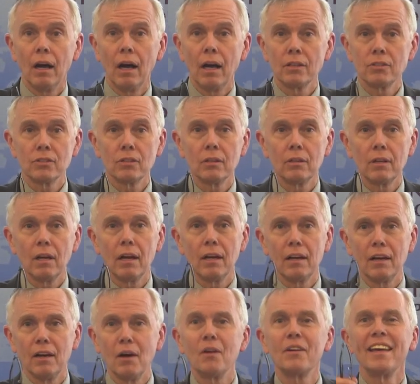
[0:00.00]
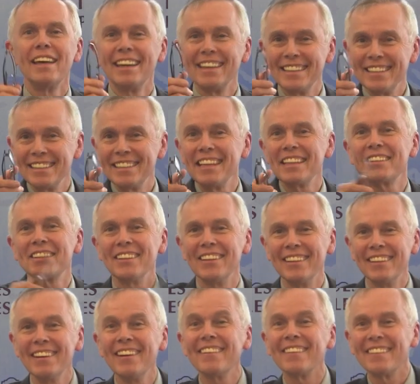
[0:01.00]
I so, okay. Yes,
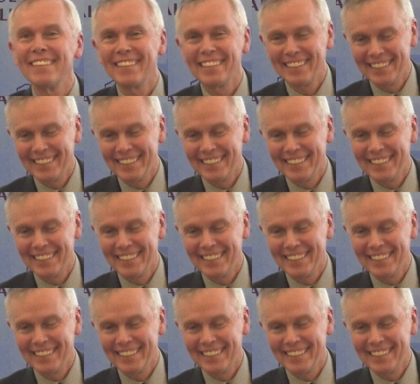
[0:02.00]
sir. Oh.